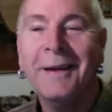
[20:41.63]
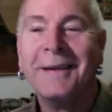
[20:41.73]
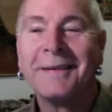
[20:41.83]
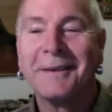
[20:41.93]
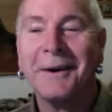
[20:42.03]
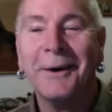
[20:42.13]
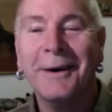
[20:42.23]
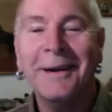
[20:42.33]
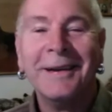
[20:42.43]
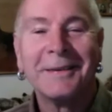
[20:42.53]

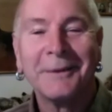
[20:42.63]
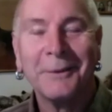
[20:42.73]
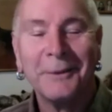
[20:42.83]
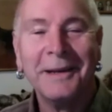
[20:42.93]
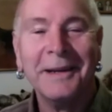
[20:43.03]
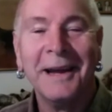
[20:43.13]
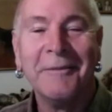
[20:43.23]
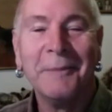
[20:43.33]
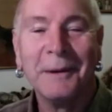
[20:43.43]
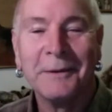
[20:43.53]
So we didn't have
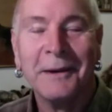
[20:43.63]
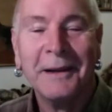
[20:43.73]
much.